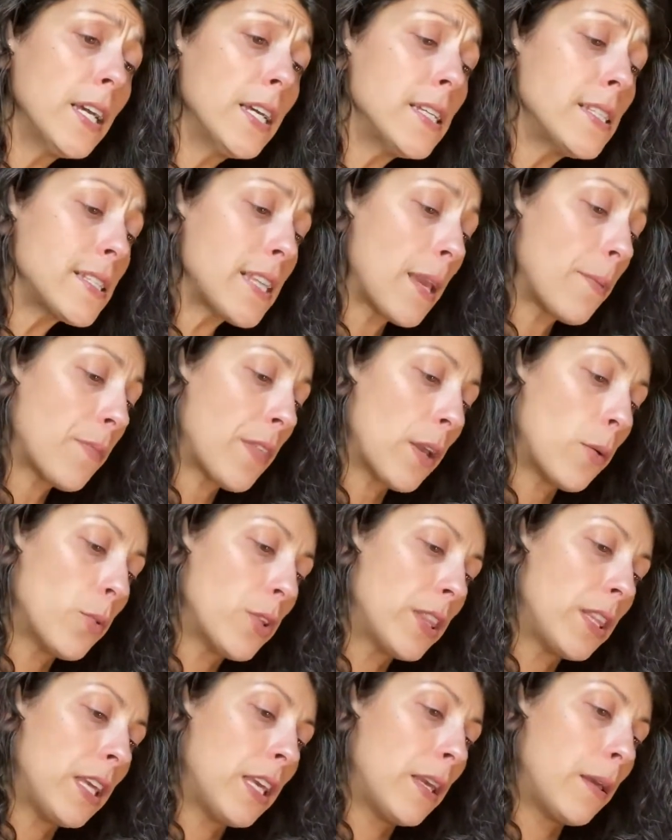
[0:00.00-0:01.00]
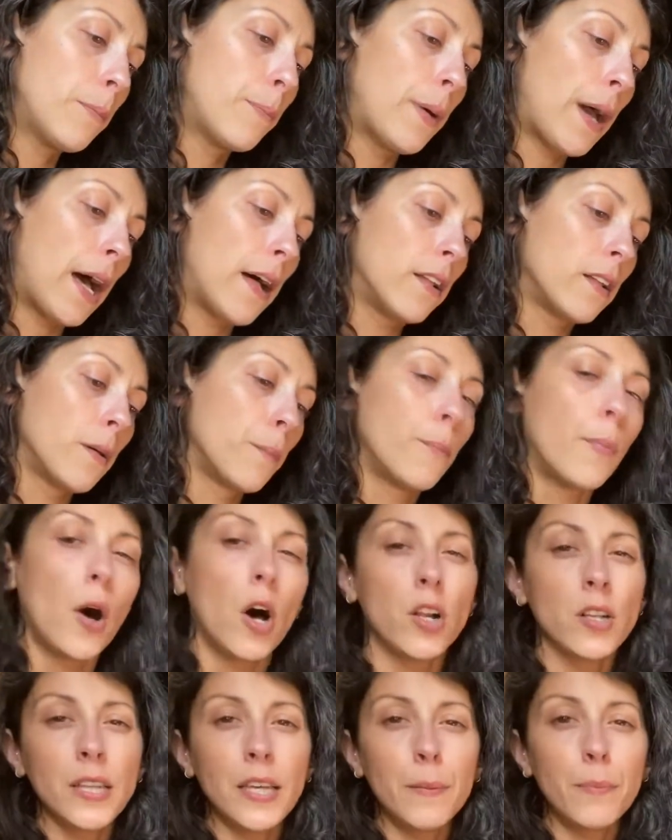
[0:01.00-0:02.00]
Same thing with the
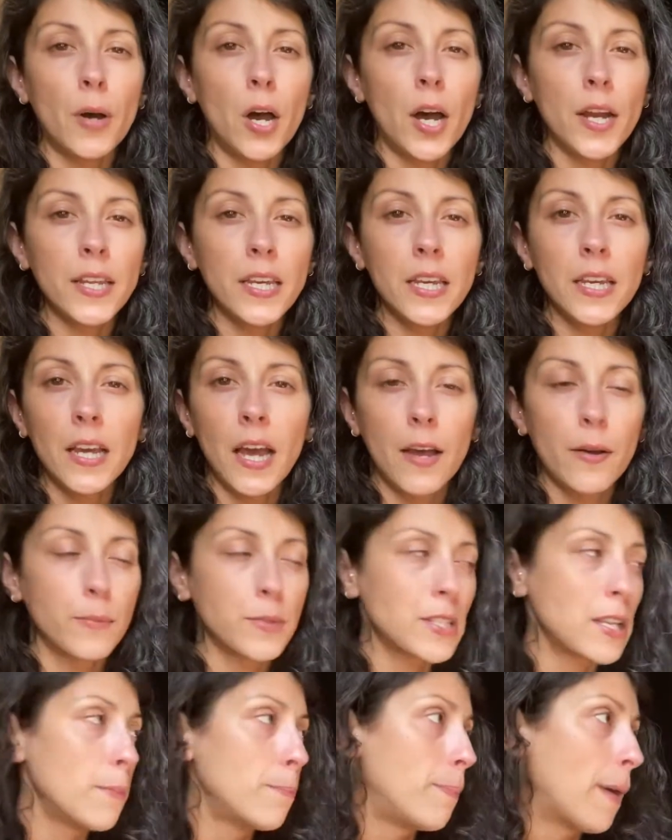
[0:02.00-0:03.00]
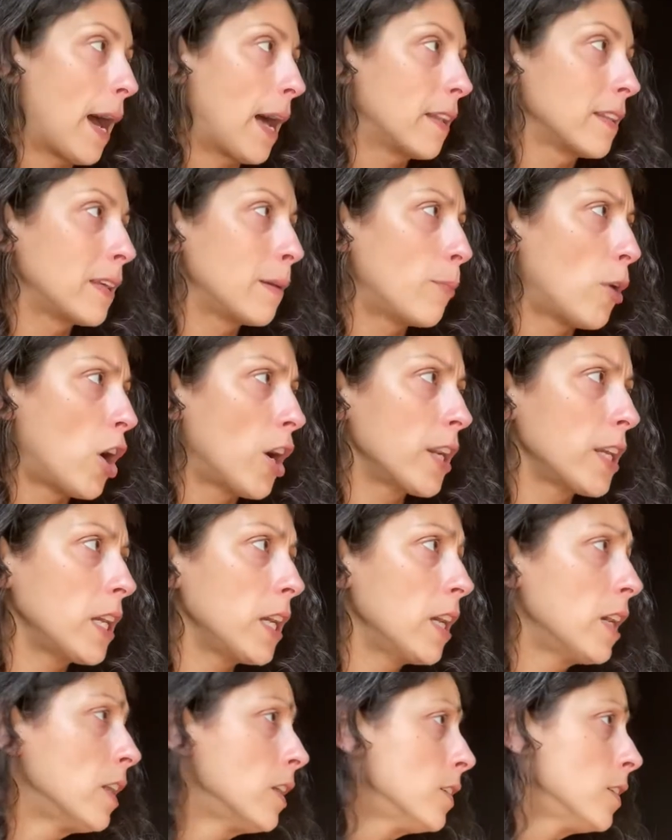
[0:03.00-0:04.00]
Bali Body. I almost said Bali
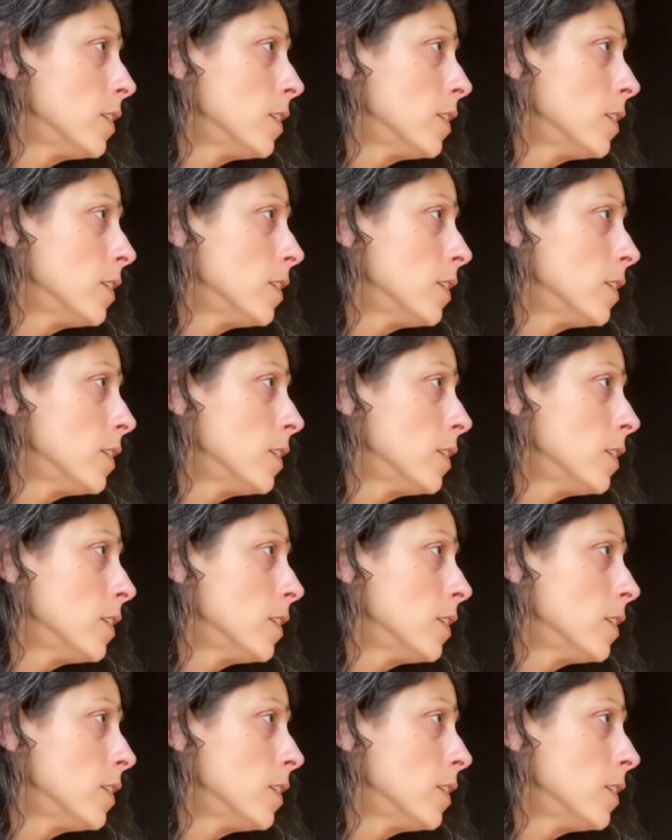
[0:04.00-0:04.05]
Body.